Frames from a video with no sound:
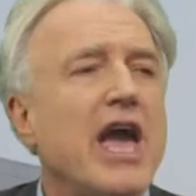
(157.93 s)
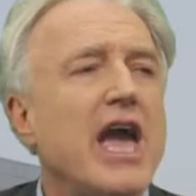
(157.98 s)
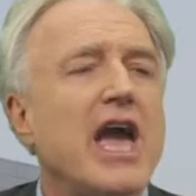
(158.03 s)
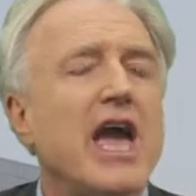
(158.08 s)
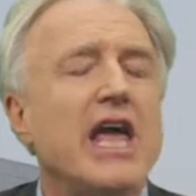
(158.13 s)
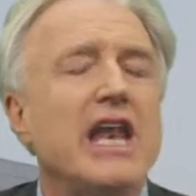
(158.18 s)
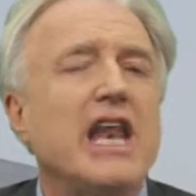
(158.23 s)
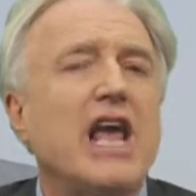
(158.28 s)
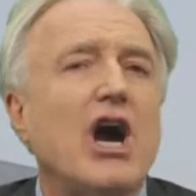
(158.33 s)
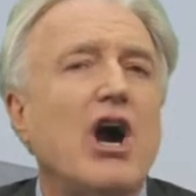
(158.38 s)

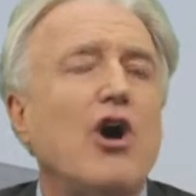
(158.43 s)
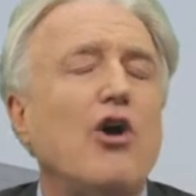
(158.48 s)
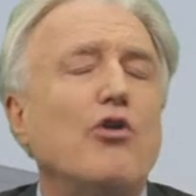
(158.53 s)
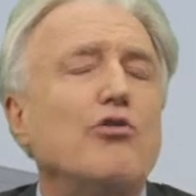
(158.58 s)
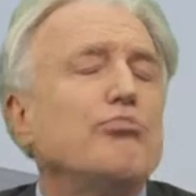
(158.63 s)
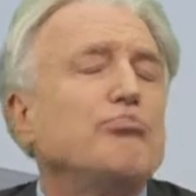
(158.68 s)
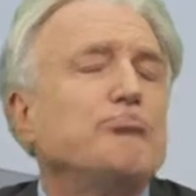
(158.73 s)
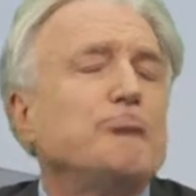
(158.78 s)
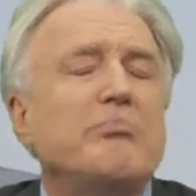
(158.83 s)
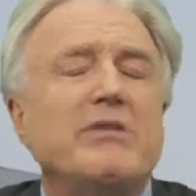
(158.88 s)
And
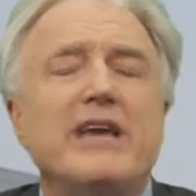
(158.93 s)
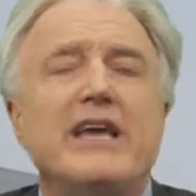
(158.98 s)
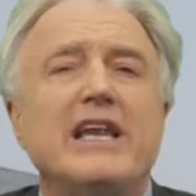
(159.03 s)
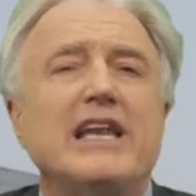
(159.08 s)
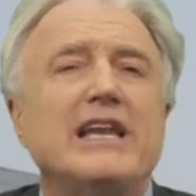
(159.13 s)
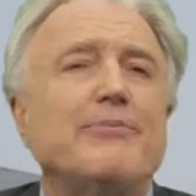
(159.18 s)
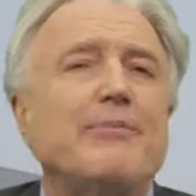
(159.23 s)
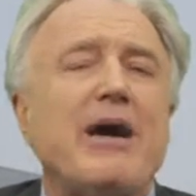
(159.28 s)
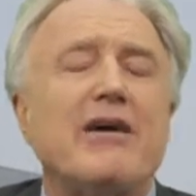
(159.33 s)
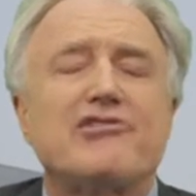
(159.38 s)

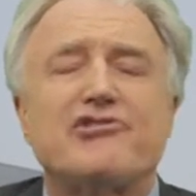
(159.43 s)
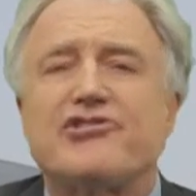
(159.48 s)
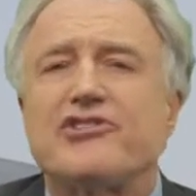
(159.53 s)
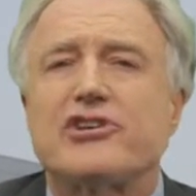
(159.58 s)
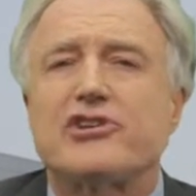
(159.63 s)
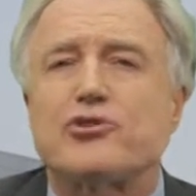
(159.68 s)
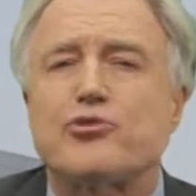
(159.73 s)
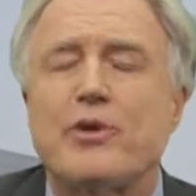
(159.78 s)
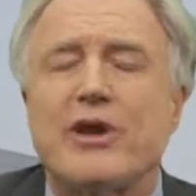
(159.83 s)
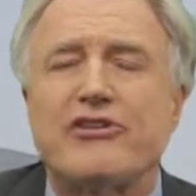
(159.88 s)
in about
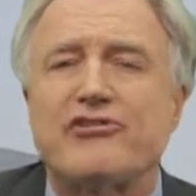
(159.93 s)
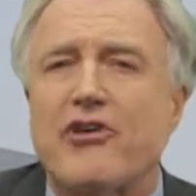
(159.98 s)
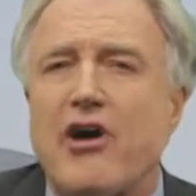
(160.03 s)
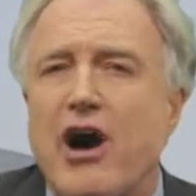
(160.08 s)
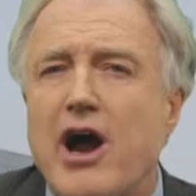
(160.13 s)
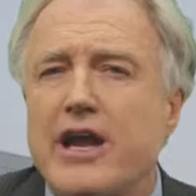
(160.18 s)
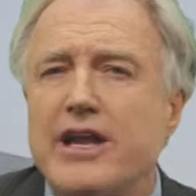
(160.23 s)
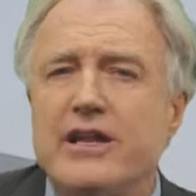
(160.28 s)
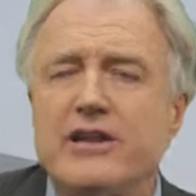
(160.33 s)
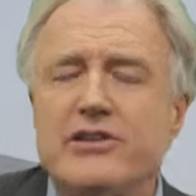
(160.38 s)
6 weeks,
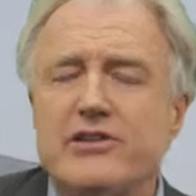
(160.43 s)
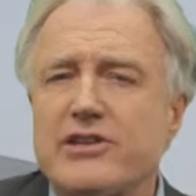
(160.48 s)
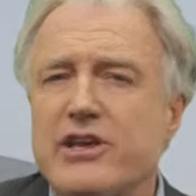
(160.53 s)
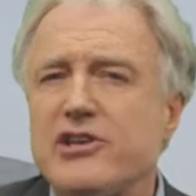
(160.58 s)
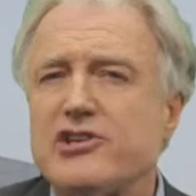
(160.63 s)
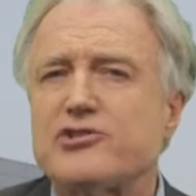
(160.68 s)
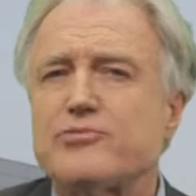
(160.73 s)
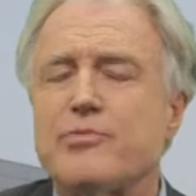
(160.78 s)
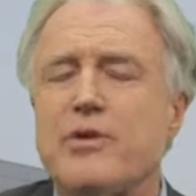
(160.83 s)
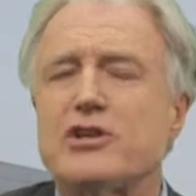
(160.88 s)
I didn't
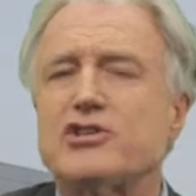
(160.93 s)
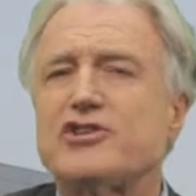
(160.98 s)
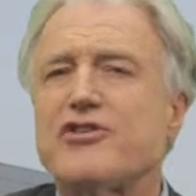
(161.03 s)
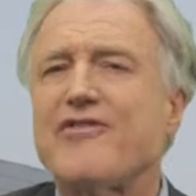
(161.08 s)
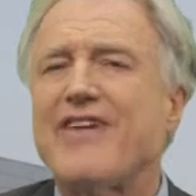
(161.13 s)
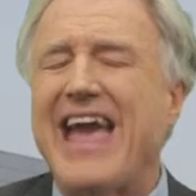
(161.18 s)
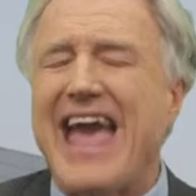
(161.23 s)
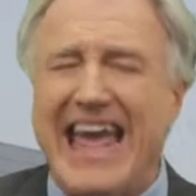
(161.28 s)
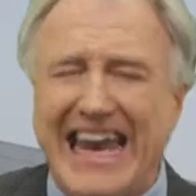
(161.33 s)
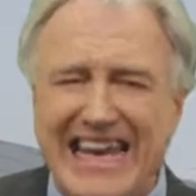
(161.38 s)
taste much
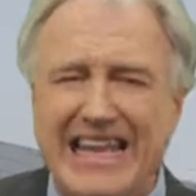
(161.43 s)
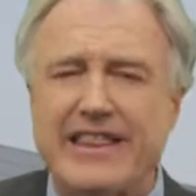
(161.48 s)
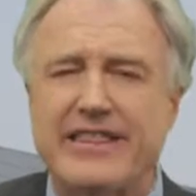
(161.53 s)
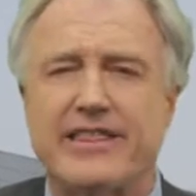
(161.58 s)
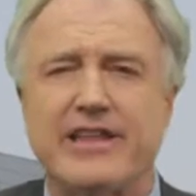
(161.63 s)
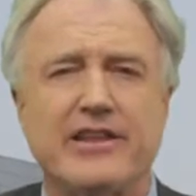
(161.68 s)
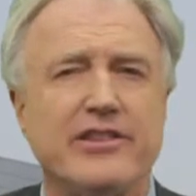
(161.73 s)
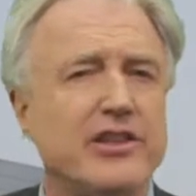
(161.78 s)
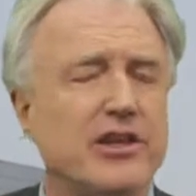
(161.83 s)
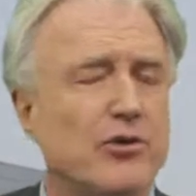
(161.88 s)
of
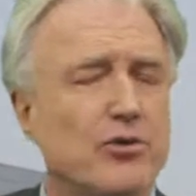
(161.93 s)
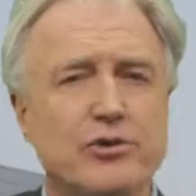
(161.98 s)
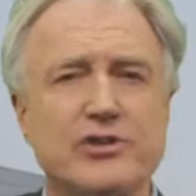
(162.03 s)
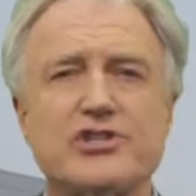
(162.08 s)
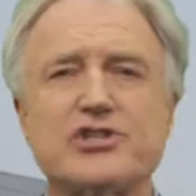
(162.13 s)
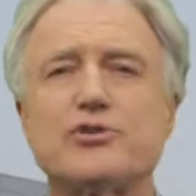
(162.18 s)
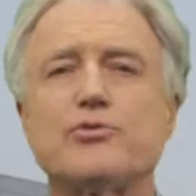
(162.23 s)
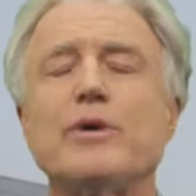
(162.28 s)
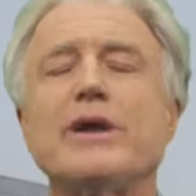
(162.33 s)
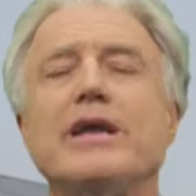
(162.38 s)
anything that
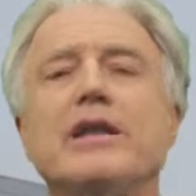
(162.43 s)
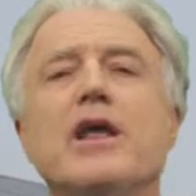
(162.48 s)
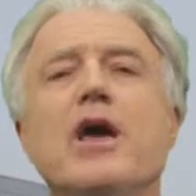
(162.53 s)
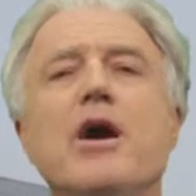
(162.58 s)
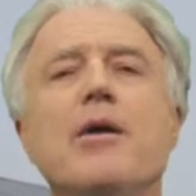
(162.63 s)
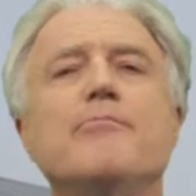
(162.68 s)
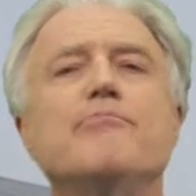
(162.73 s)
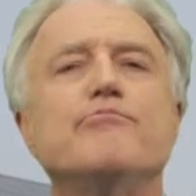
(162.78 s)
was sweet.